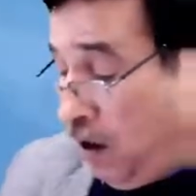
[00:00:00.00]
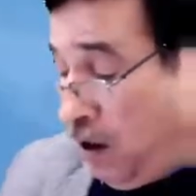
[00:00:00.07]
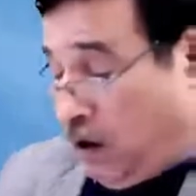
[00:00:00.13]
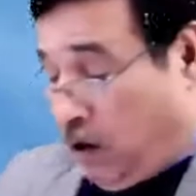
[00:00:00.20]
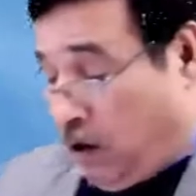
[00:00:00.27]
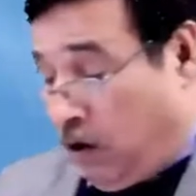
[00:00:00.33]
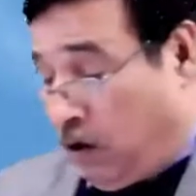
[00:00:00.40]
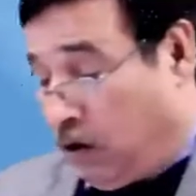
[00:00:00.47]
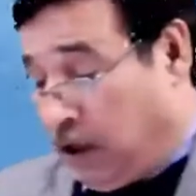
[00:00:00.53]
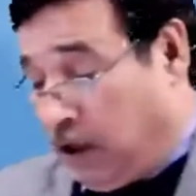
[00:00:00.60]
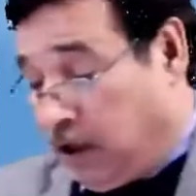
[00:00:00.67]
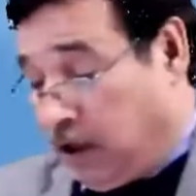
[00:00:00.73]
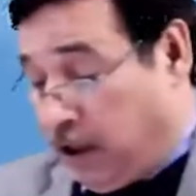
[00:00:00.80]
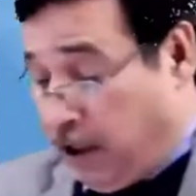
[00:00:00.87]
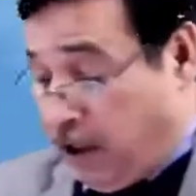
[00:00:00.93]
On the
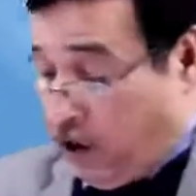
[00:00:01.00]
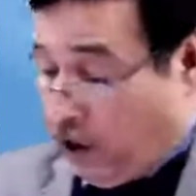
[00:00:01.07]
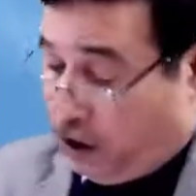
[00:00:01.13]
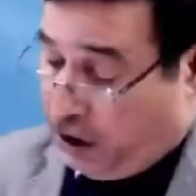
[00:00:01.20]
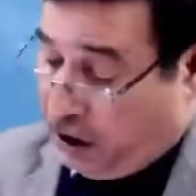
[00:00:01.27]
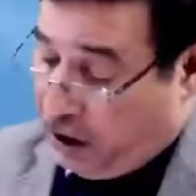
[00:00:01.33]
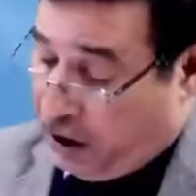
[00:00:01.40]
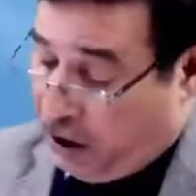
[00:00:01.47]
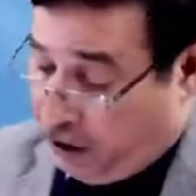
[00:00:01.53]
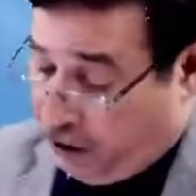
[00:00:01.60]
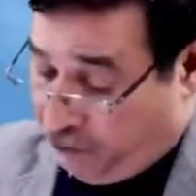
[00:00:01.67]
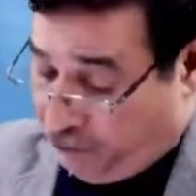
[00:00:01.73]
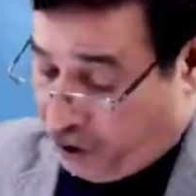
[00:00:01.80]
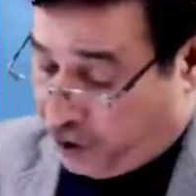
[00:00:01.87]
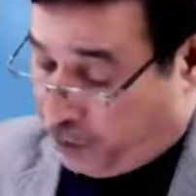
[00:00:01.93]
other hand, non-current
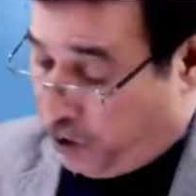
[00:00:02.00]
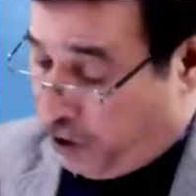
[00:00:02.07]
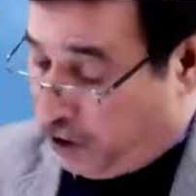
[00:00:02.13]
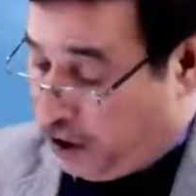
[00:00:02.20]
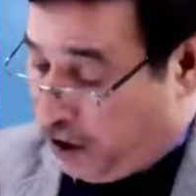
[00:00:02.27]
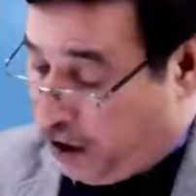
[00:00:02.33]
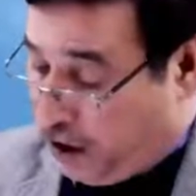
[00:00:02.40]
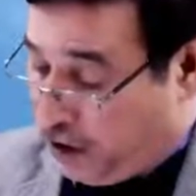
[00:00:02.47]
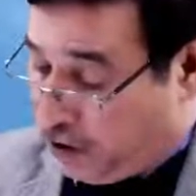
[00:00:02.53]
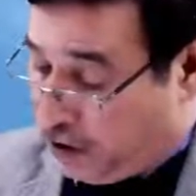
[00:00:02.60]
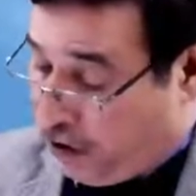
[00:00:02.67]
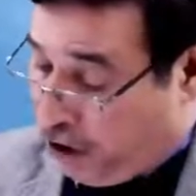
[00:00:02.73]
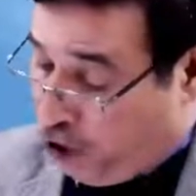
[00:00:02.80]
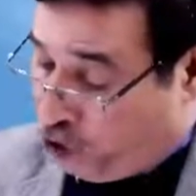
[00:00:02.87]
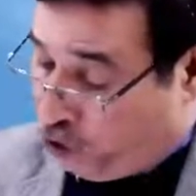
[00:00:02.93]
investment, as
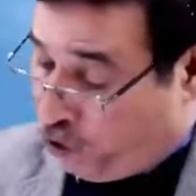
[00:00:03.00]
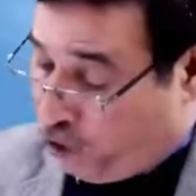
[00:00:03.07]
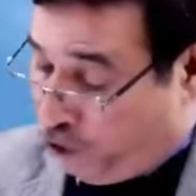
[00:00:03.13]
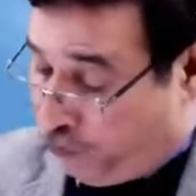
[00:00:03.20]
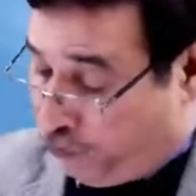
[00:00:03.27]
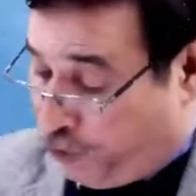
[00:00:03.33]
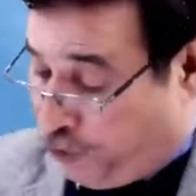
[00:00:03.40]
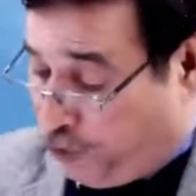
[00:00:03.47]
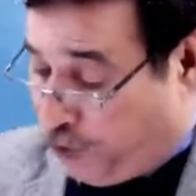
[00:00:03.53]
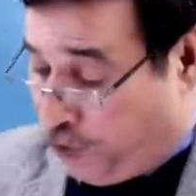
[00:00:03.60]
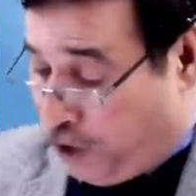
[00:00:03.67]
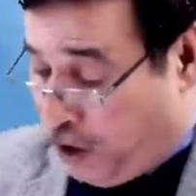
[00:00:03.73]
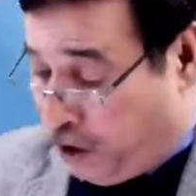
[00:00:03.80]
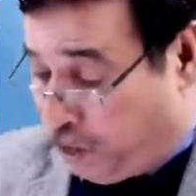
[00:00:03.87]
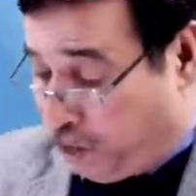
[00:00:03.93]
each one of you
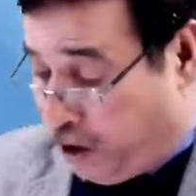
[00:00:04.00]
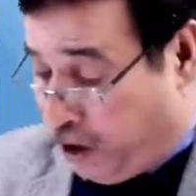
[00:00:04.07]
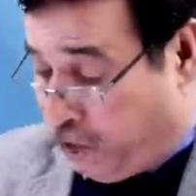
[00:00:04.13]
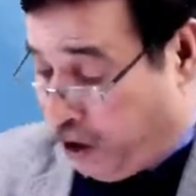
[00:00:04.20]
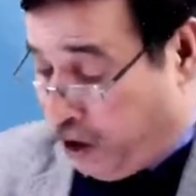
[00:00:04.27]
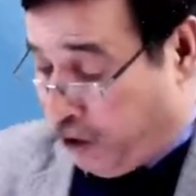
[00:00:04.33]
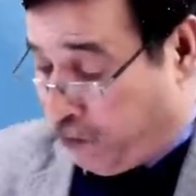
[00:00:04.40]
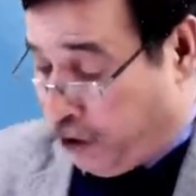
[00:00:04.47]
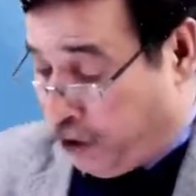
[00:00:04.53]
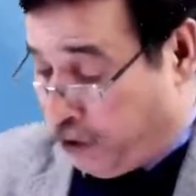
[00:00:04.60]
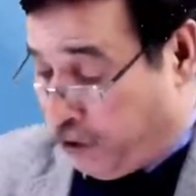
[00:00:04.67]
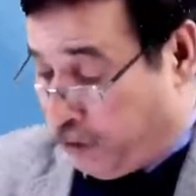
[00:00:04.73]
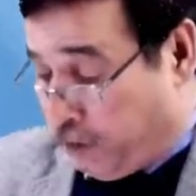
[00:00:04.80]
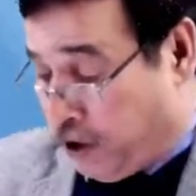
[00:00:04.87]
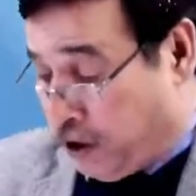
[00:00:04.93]
are very well aware
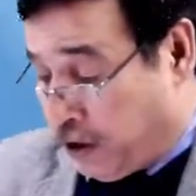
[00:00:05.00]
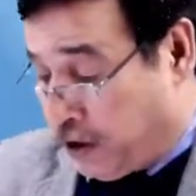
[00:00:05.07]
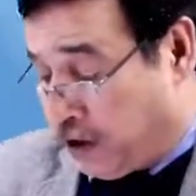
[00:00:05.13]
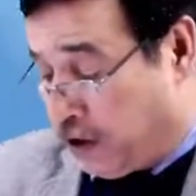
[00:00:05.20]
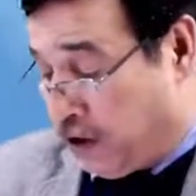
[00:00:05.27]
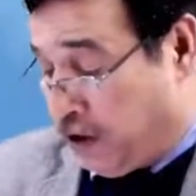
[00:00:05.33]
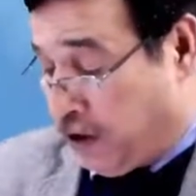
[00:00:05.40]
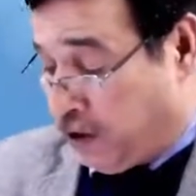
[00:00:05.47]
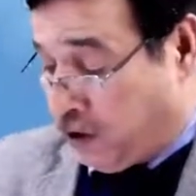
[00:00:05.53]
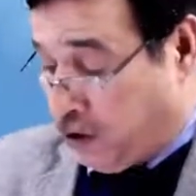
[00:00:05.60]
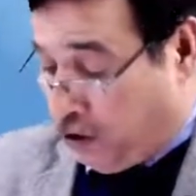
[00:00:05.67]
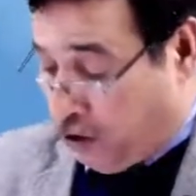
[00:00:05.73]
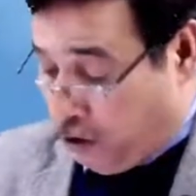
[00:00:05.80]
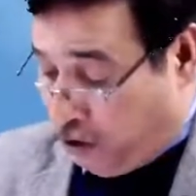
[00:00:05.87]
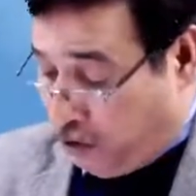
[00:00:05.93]
of this, is
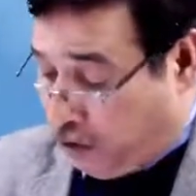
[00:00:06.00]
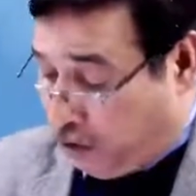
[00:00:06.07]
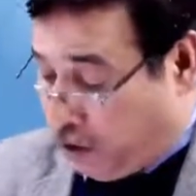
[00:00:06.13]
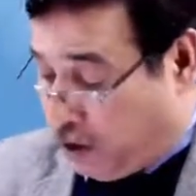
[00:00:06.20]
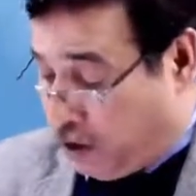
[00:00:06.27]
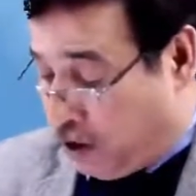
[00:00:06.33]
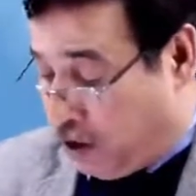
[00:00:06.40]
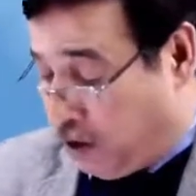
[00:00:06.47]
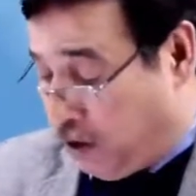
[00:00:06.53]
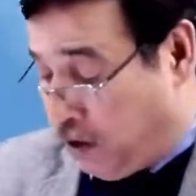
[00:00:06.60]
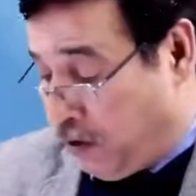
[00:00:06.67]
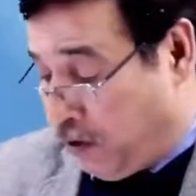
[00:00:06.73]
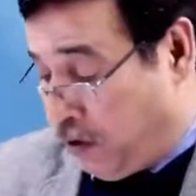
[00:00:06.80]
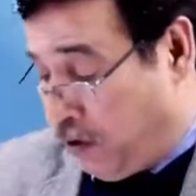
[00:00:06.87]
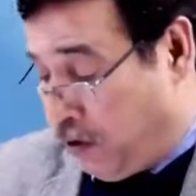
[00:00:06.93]
also
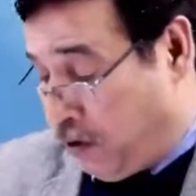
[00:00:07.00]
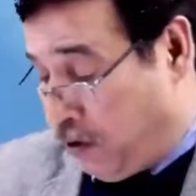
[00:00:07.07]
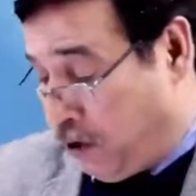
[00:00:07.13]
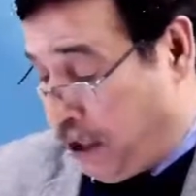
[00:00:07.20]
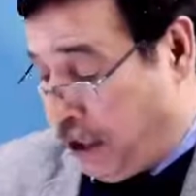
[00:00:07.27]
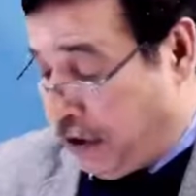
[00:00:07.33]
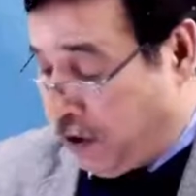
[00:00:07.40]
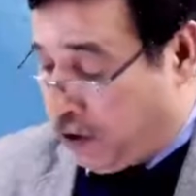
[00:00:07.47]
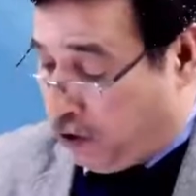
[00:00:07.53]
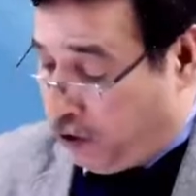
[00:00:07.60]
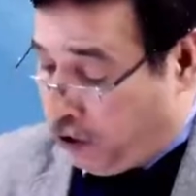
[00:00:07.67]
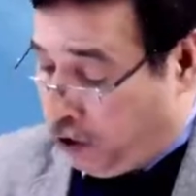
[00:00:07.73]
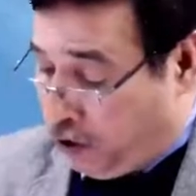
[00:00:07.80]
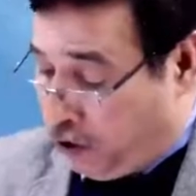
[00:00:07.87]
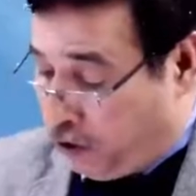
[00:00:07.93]
known as
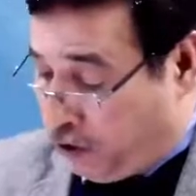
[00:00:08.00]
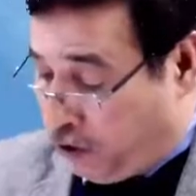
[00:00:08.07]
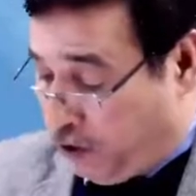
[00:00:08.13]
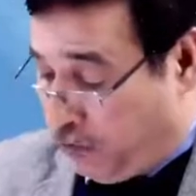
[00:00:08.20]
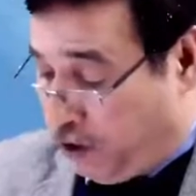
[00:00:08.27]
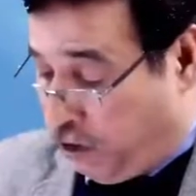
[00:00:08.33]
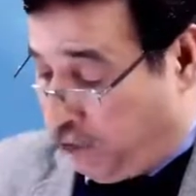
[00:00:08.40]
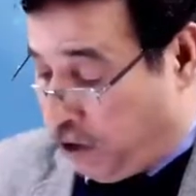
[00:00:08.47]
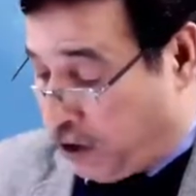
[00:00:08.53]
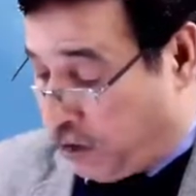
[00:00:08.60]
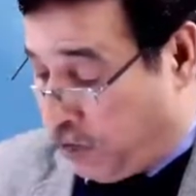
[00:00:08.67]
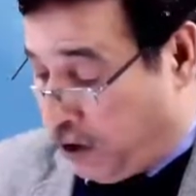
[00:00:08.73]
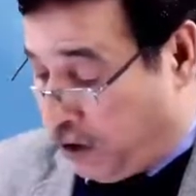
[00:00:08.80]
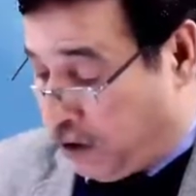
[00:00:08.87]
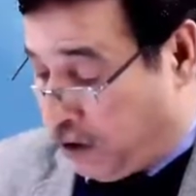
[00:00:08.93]
long-term
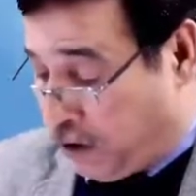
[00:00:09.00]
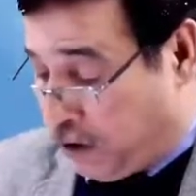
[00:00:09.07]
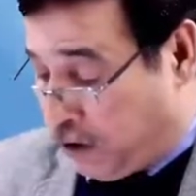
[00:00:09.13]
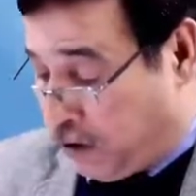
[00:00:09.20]
investments.